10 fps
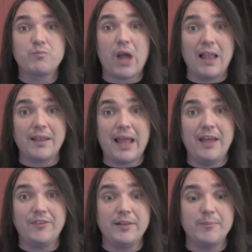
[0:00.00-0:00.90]

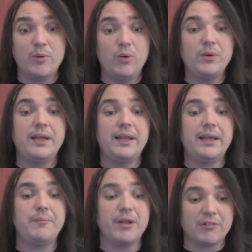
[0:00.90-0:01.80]
Colonizing the moon,
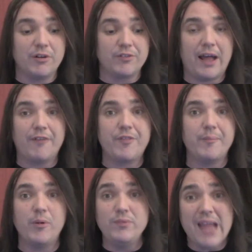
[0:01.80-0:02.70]
getting minerals off the
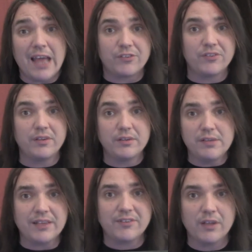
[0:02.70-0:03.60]
moon, yes.
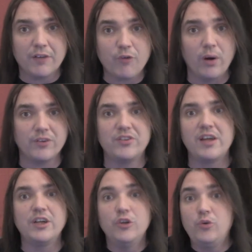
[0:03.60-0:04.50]
Yes, of course.
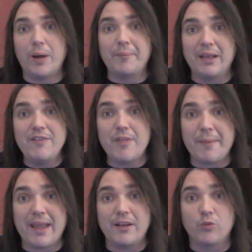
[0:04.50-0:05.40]
Do I believe that
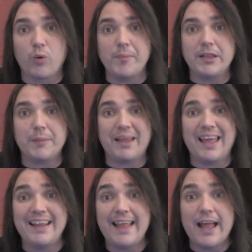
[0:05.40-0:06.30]
man is warming the
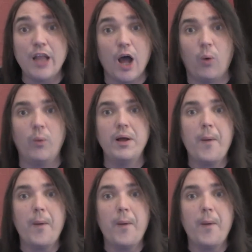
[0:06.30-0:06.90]
planet? No.